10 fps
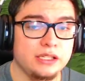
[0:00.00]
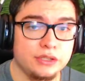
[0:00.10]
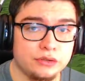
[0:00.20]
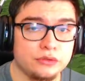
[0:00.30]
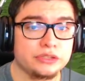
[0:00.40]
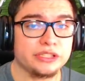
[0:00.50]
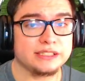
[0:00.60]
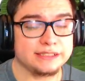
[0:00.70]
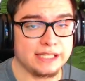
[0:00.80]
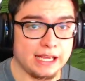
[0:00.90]
use your
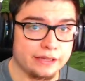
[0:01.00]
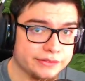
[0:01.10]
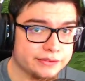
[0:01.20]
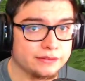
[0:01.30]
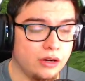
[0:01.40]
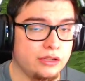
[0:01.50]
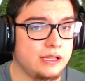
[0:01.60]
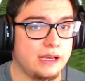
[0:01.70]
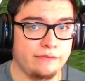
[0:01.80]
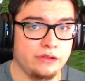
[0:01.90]
staff, all
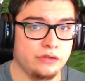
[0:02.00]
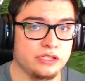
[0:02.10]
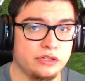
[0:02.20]
you have to do